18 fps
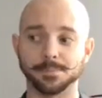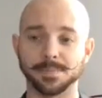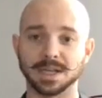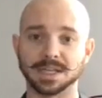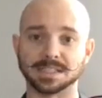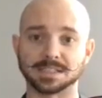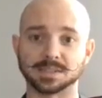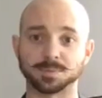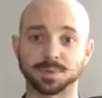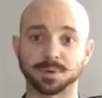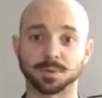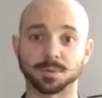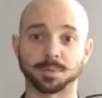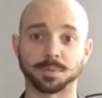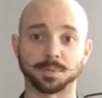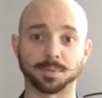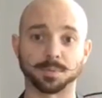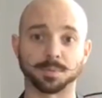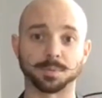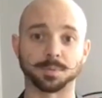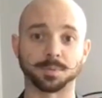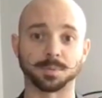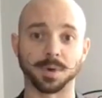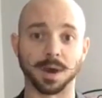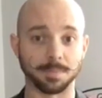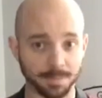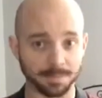it's
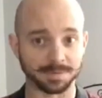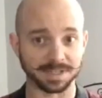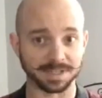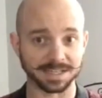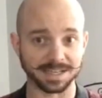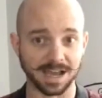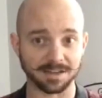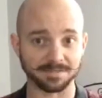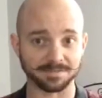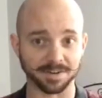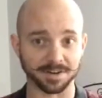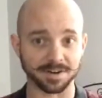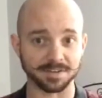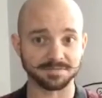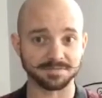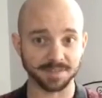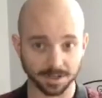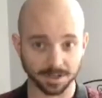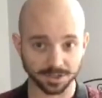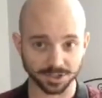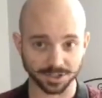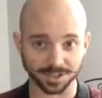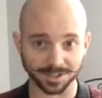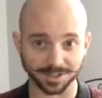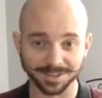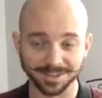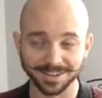probably not very
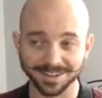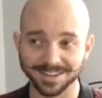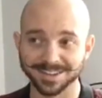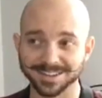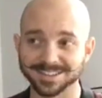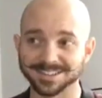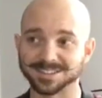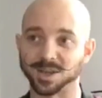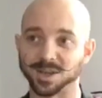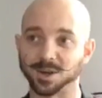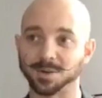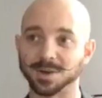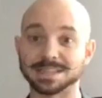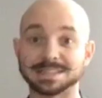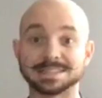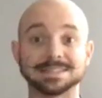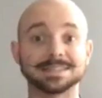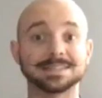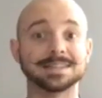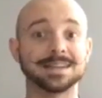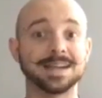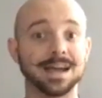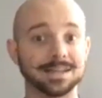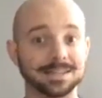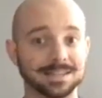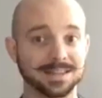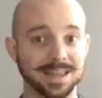functional. So it's
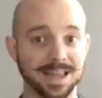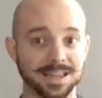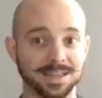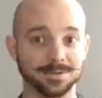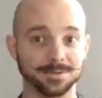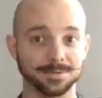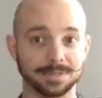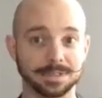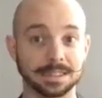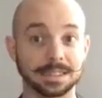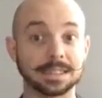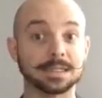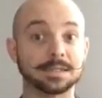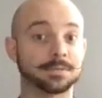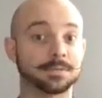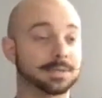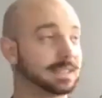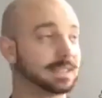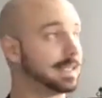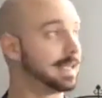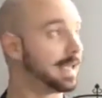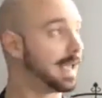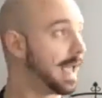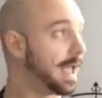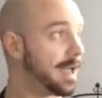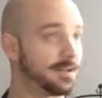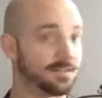not that you literally
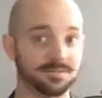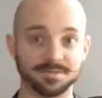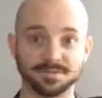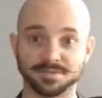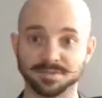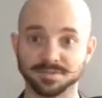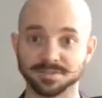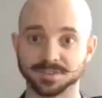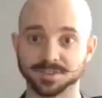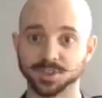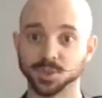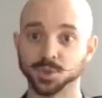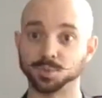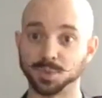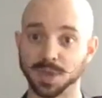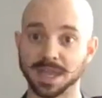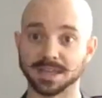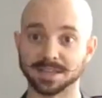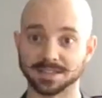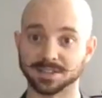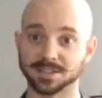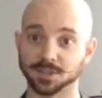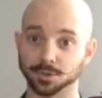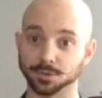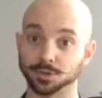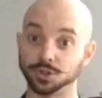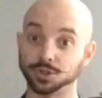have space
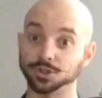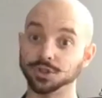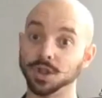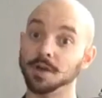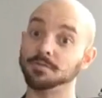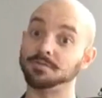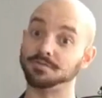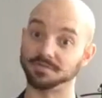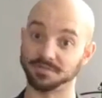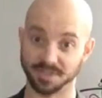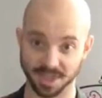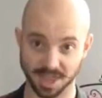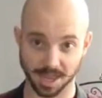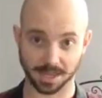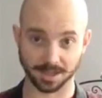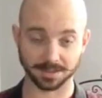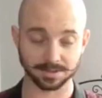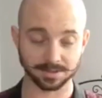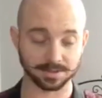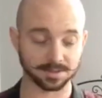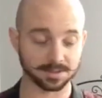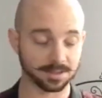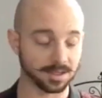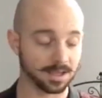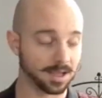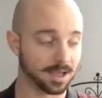to shove things,